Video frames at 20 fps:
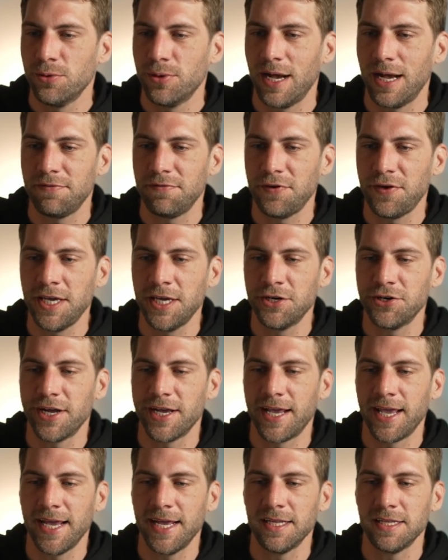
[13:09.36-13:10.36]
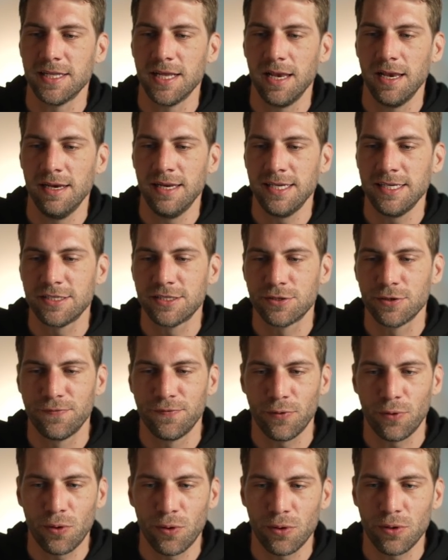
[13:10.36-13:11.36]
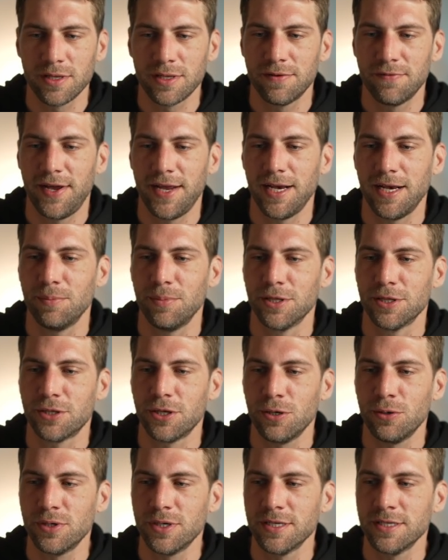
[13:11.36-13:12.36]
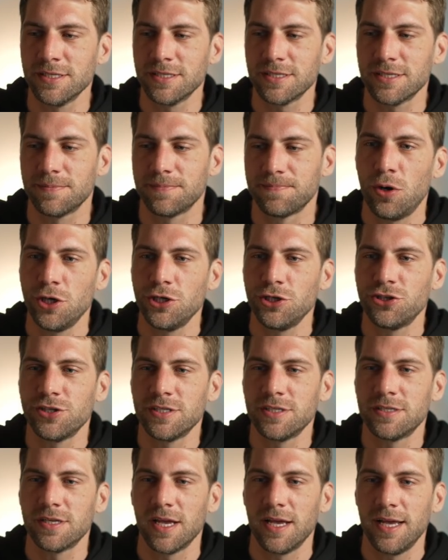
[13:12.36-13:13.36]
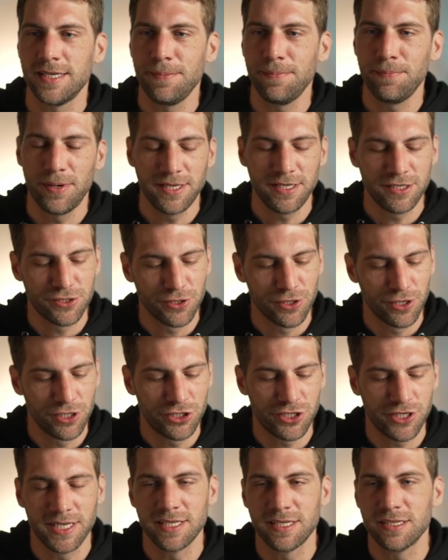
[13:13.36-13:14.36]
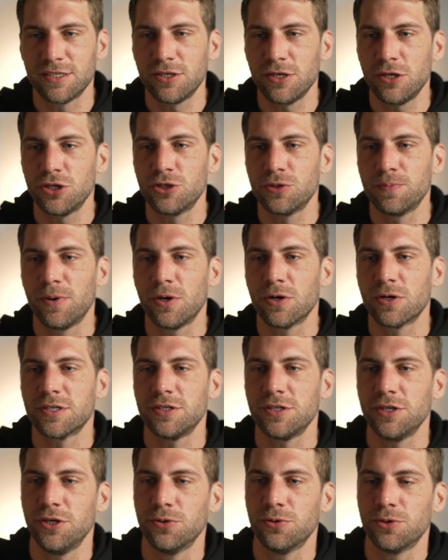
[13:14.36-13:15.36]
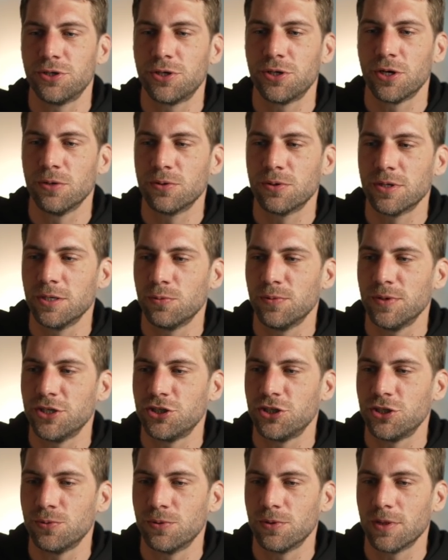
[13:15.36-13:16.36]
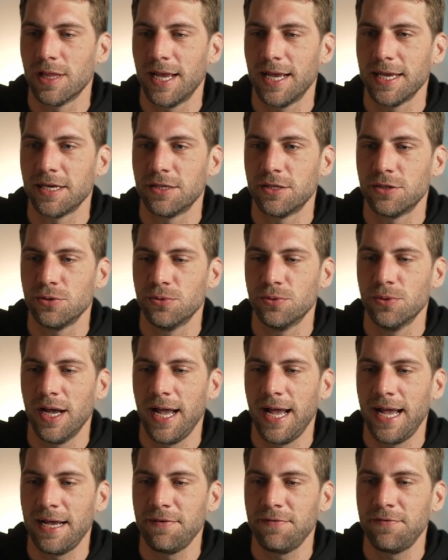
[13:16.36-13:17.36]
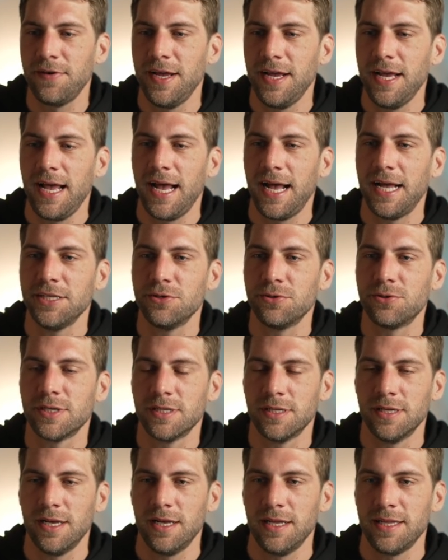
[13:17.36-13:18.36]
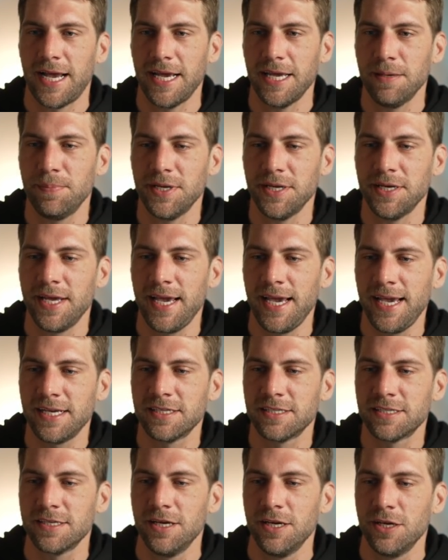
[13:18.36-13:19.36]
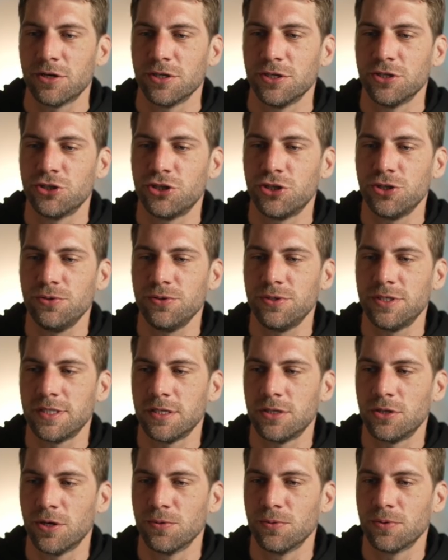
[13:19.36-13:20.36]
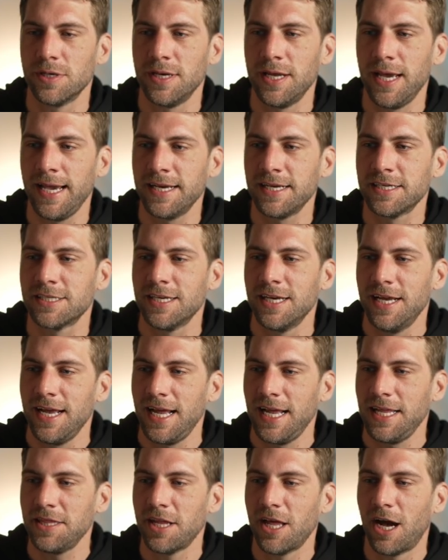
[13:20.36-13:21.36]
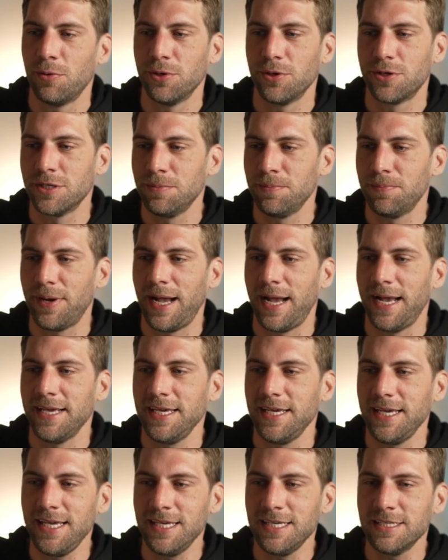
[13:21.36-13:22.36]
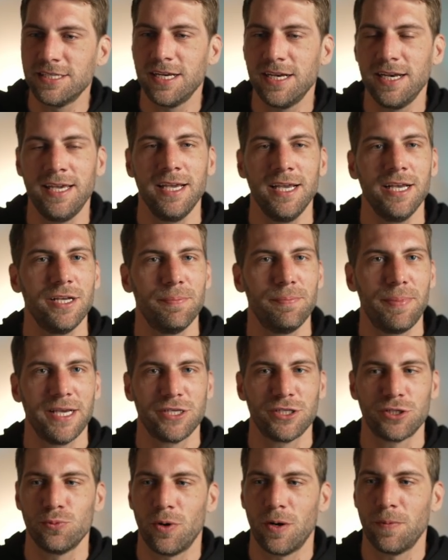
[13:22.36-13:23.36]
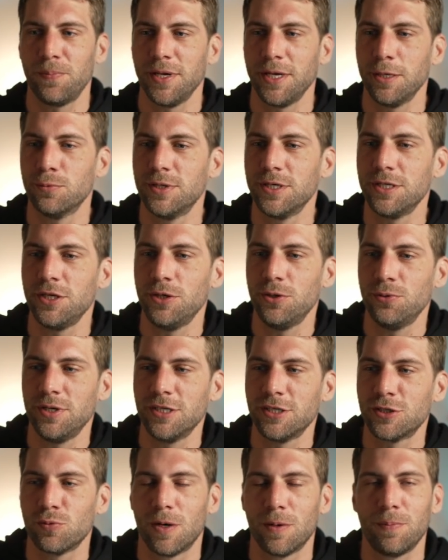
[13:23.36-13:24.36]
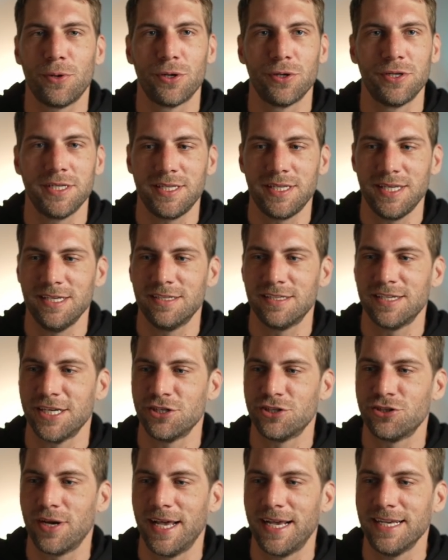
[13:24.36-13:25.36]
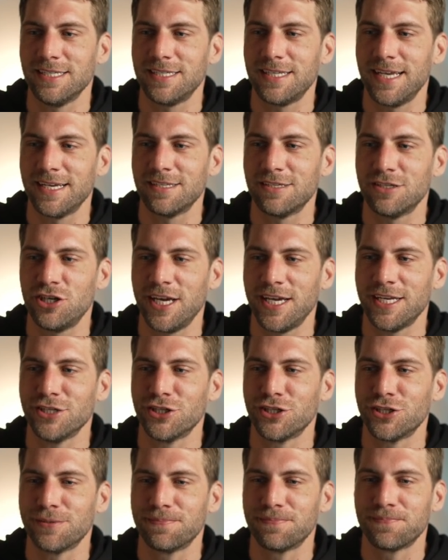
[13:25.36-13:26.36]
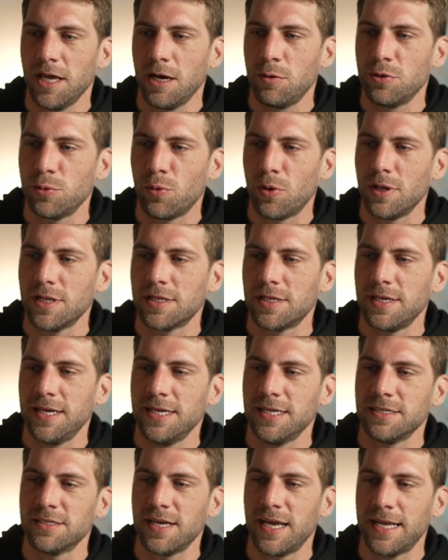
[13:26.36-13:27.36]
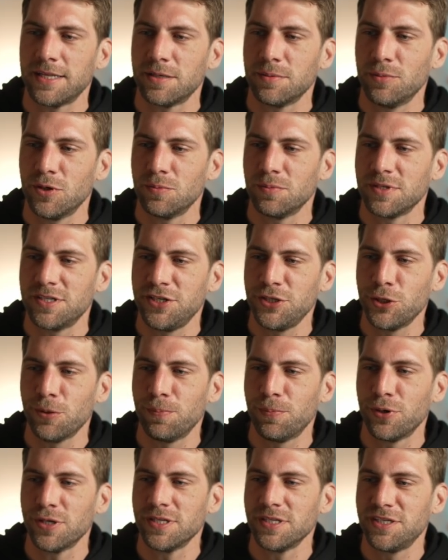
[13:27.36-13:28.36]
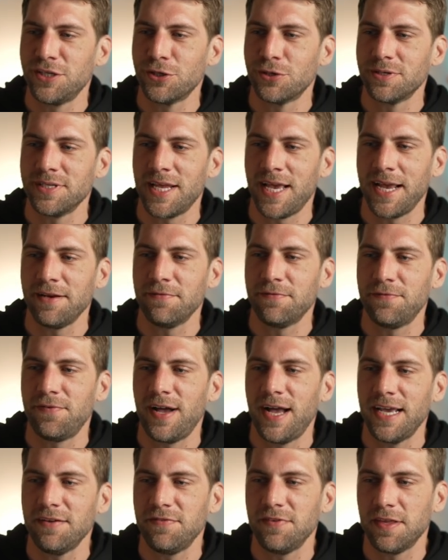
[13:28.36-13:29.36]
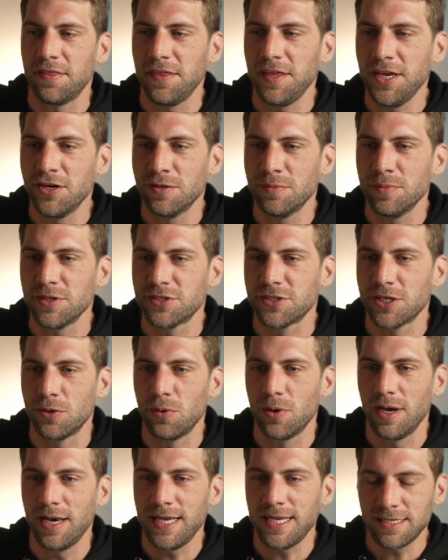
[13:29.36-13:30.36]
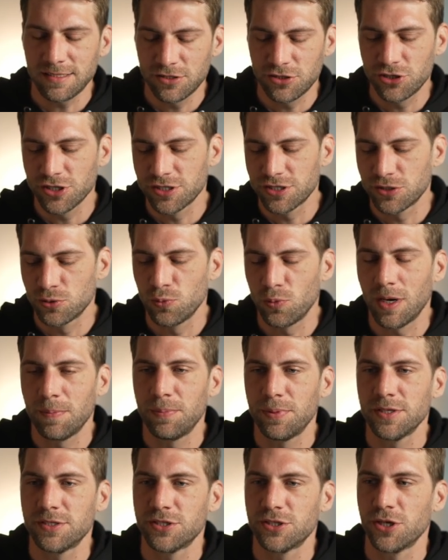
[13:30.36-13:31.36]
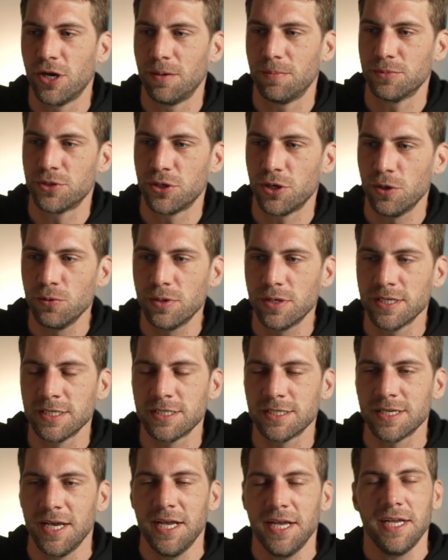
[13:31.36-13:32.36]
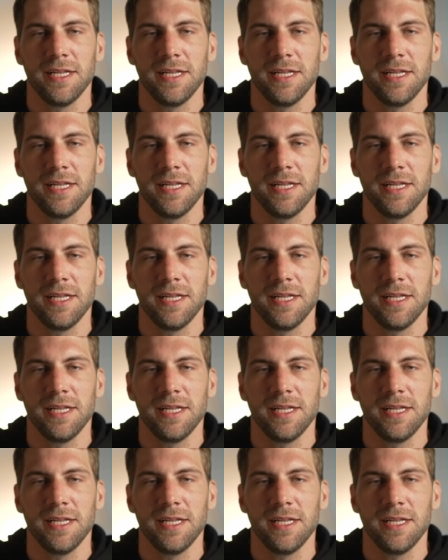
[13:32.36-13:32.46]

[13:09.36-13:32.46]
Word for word: you have here again the list of all the available tokens, or you just simply search in the search box your token which you would like to have and you can type in hex, gonna choose the token hex, and now you can buy easily by swapping with Uniswap on a decentralized exchange. In our wallet is at the moment 0.095 Ethereum, so let's just swap some tokens.